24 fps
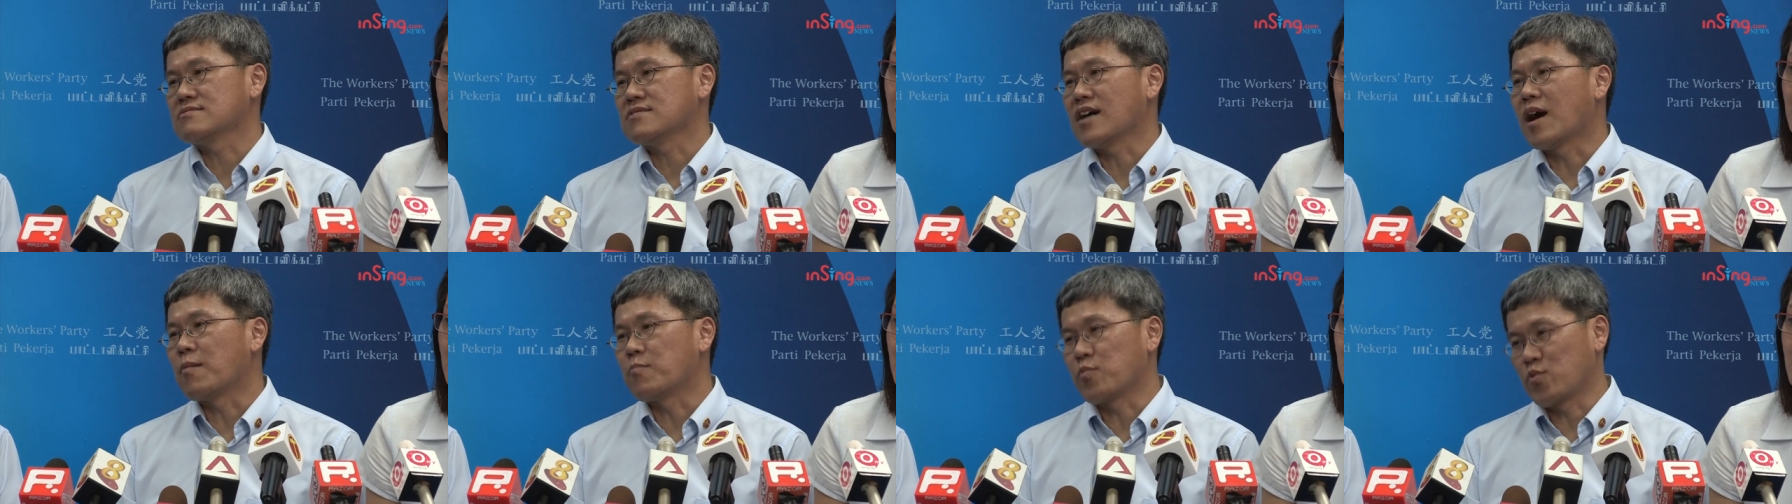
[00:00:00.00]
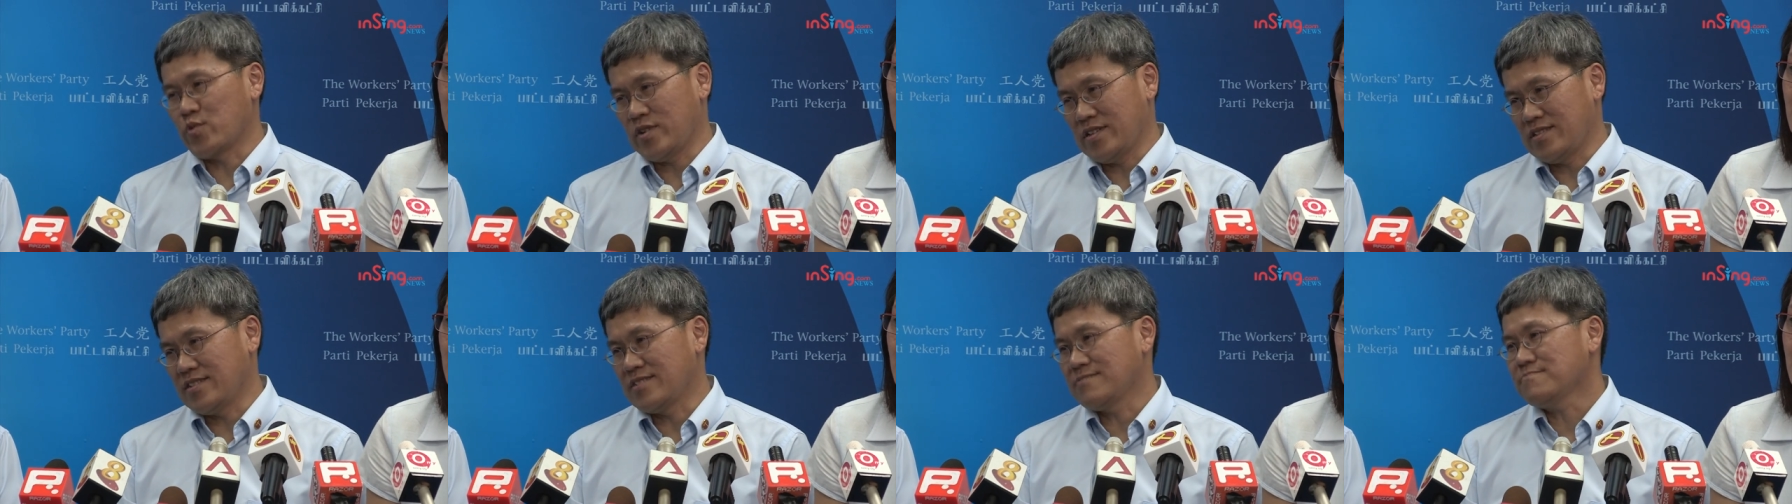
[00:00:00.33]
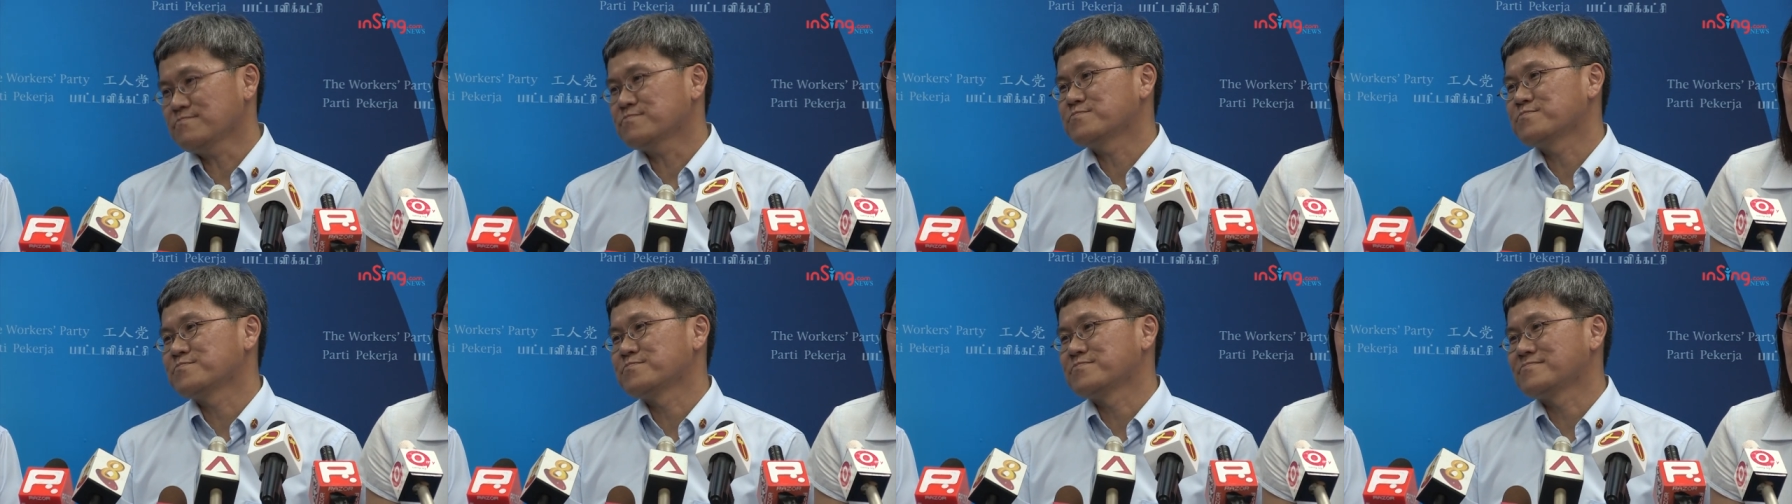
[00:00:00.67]
upgrading.
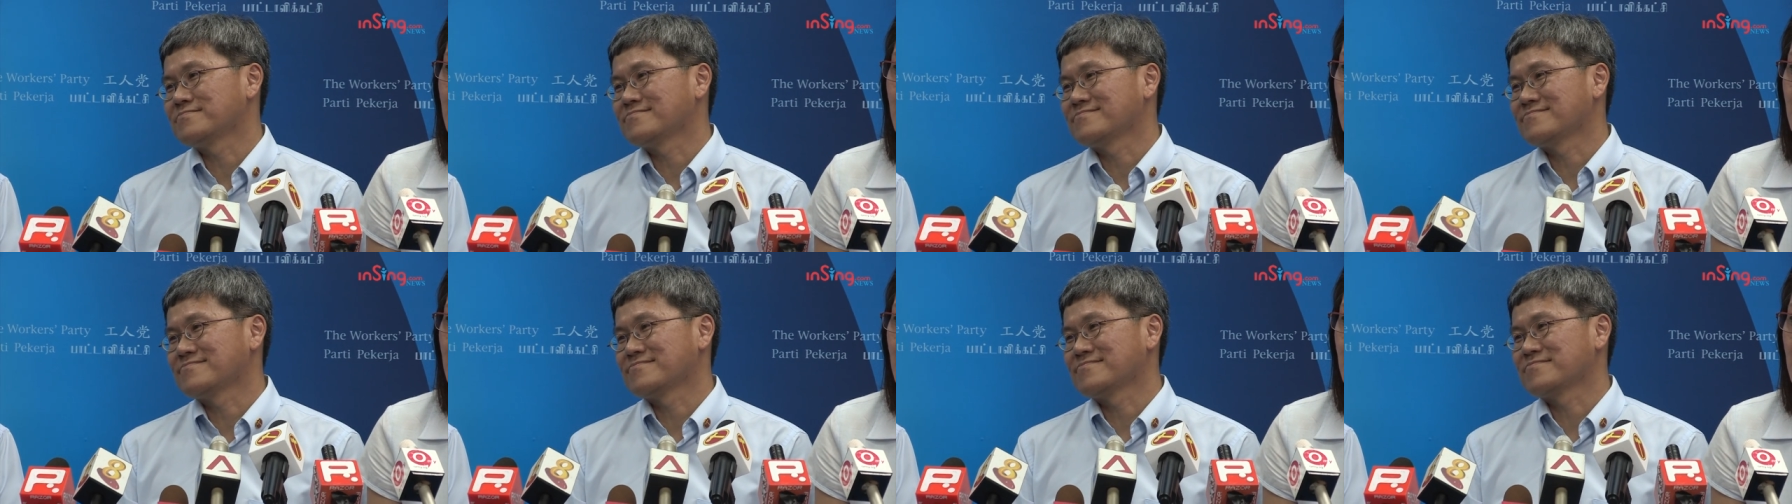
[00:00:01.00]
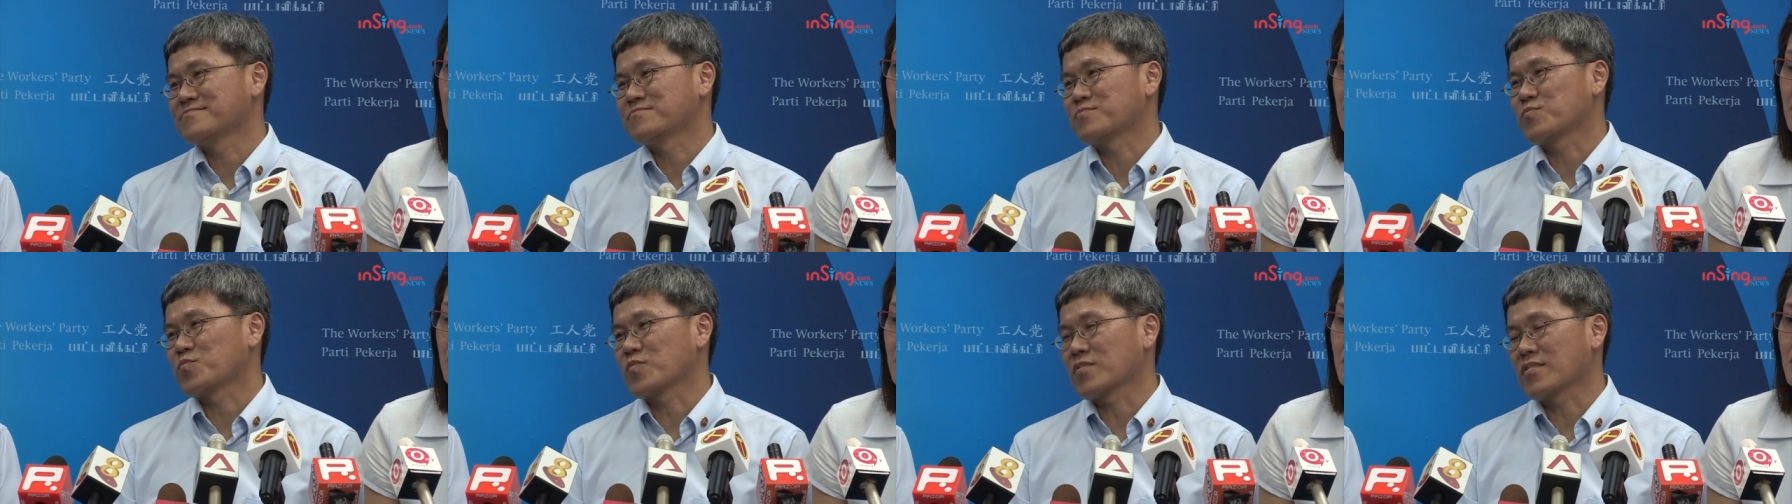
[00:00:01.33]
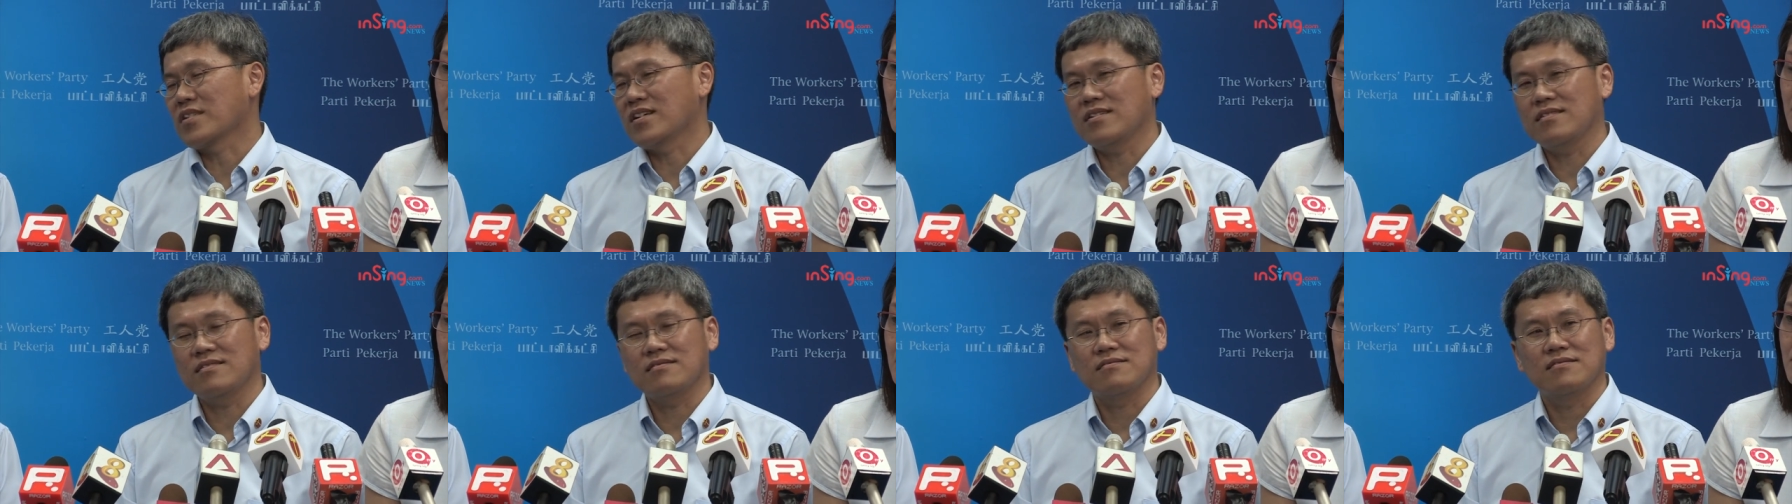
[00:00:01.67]

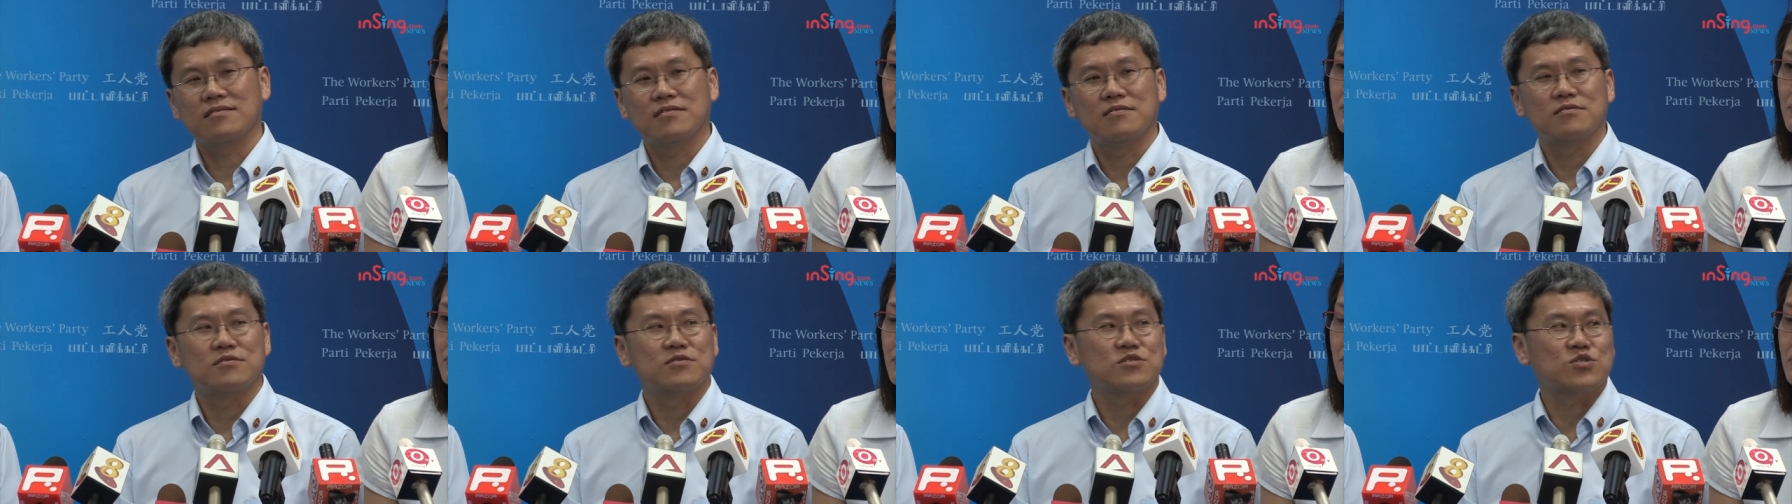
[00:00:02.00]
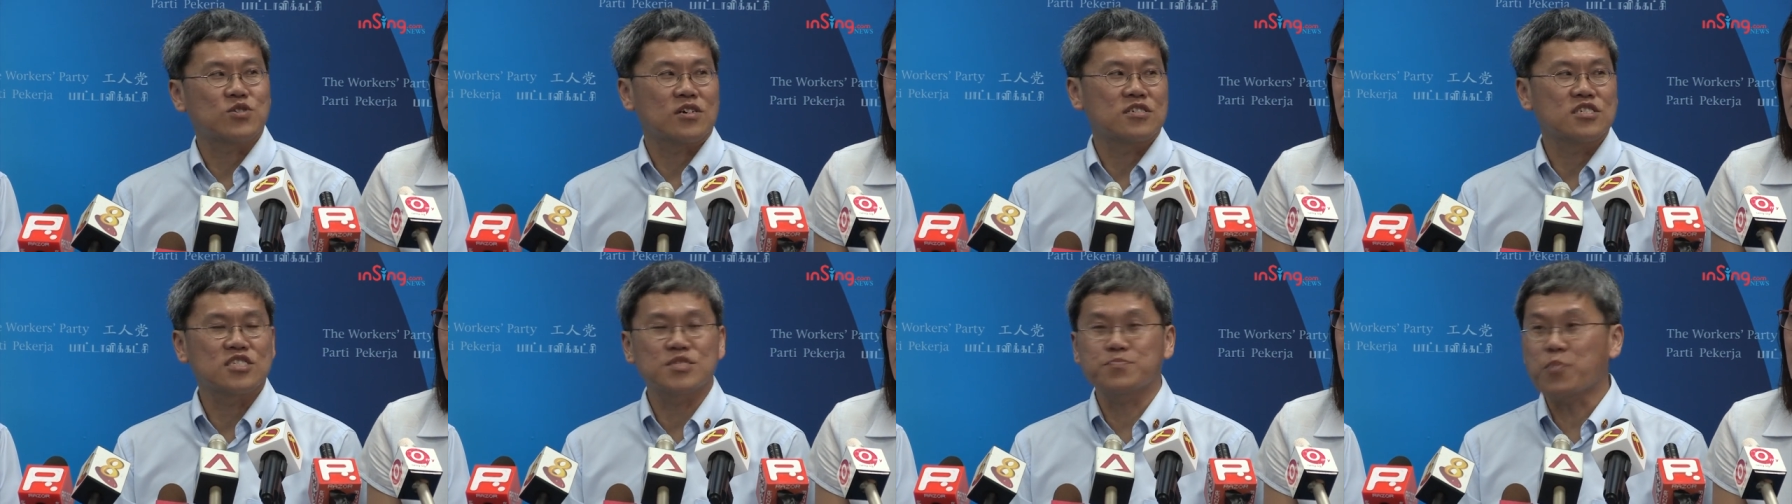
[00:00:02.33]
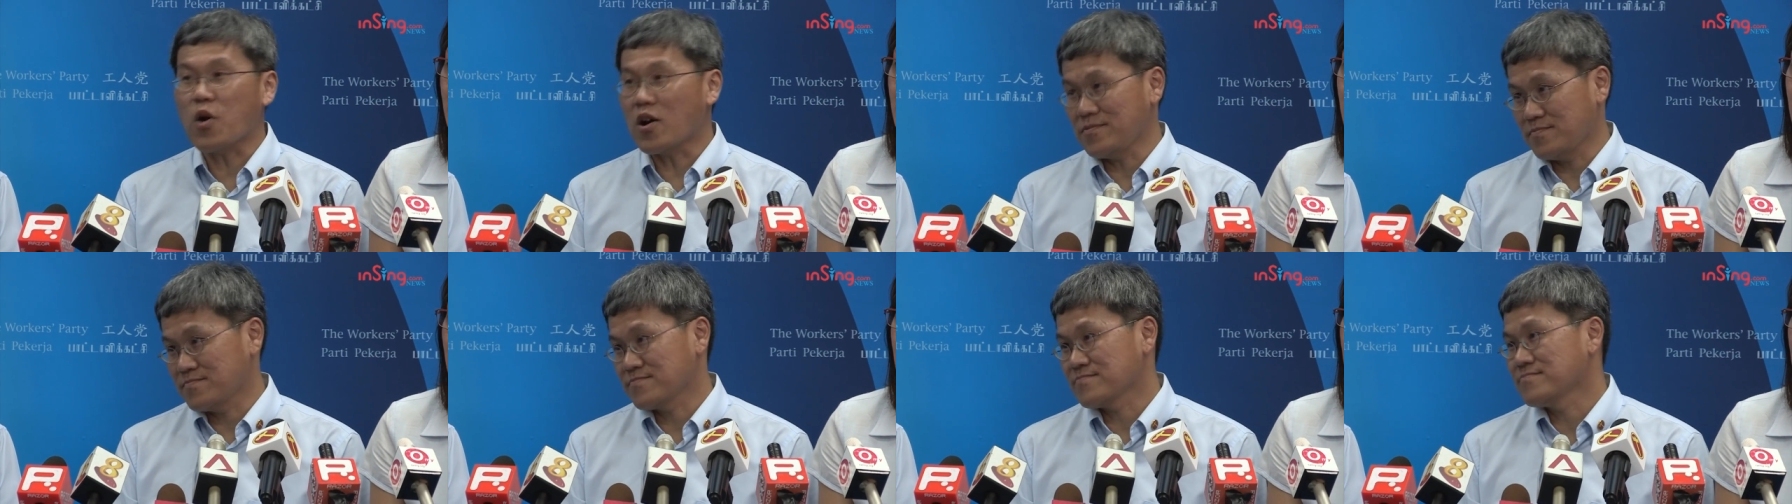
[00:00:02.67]
Okay,
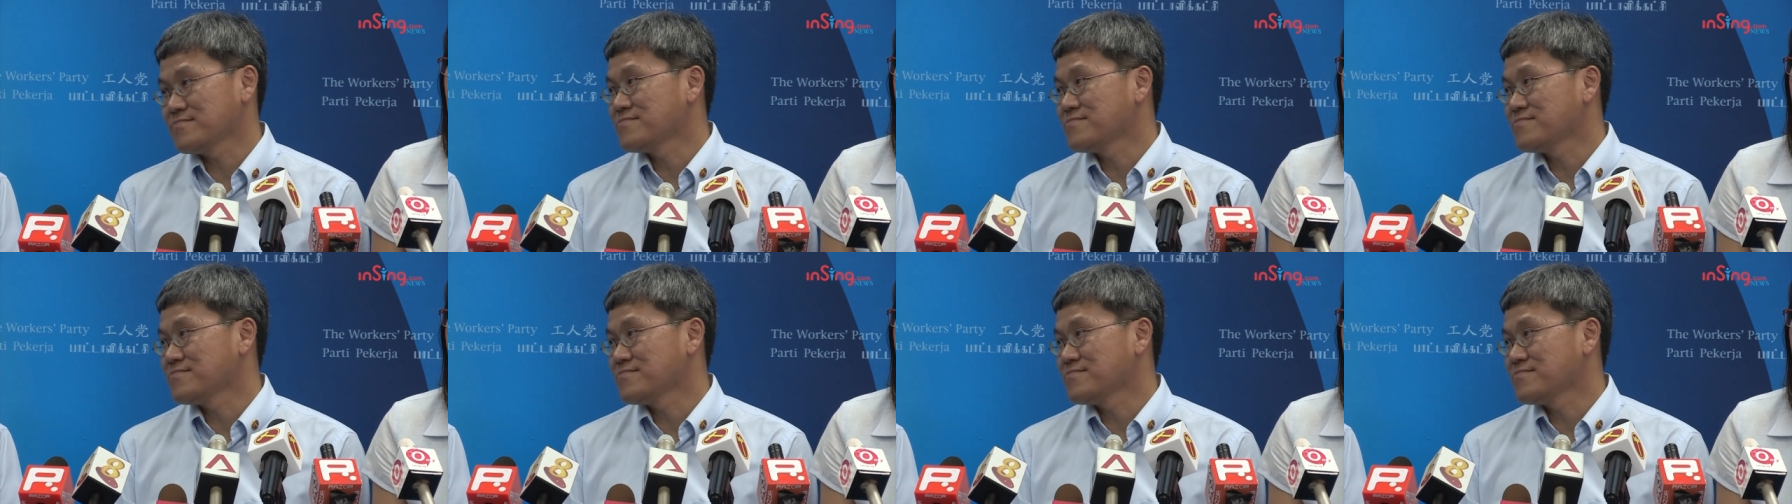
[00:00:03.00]
transport.